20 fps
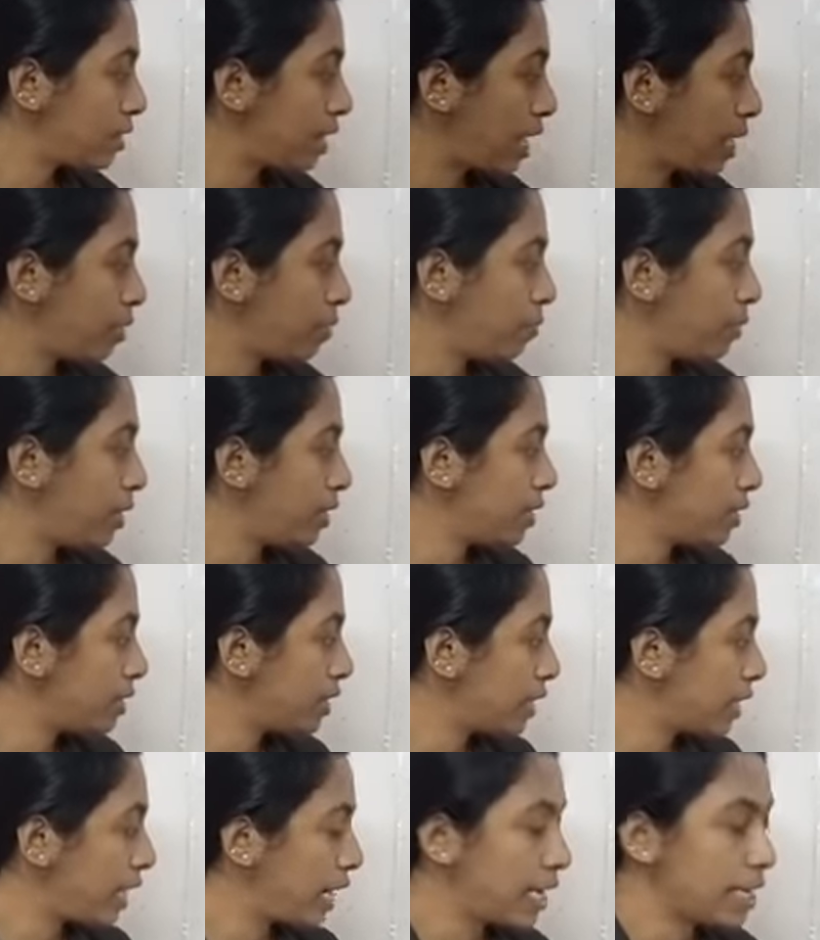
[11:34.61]
That means
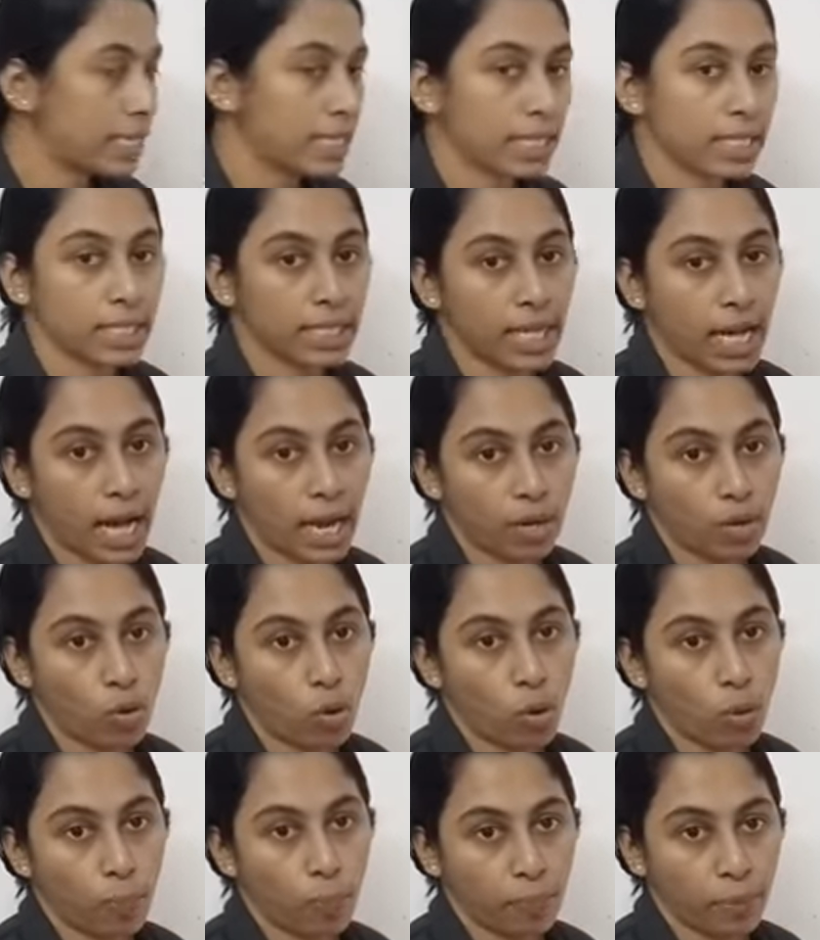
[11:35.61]
greater than
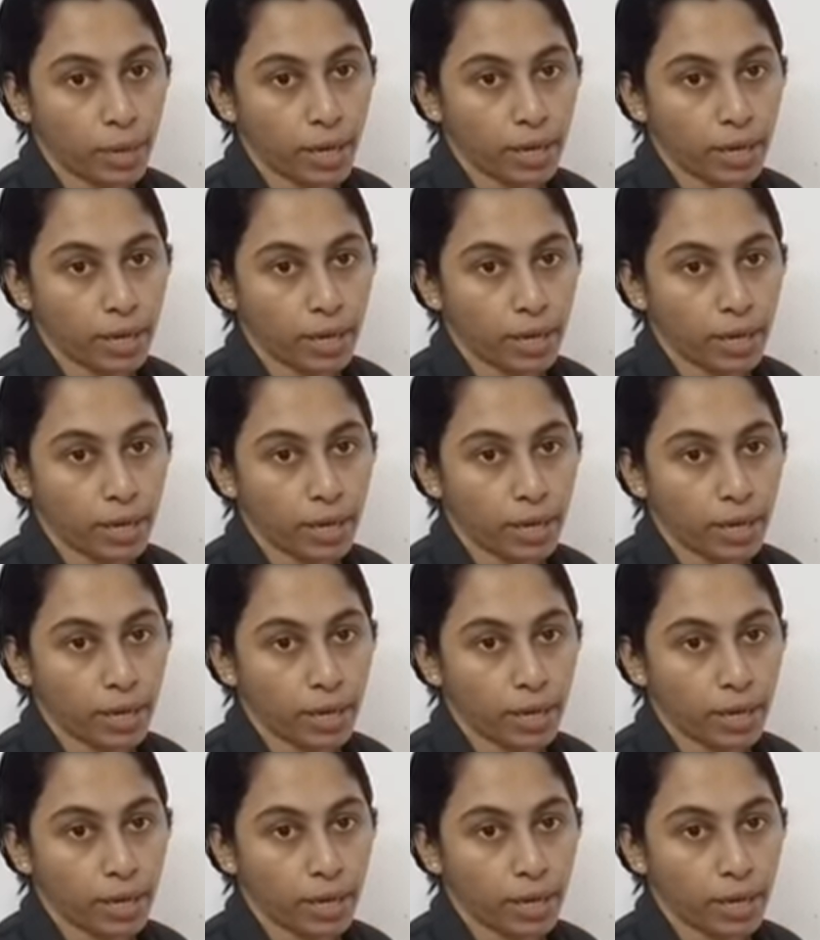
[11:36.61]
OP.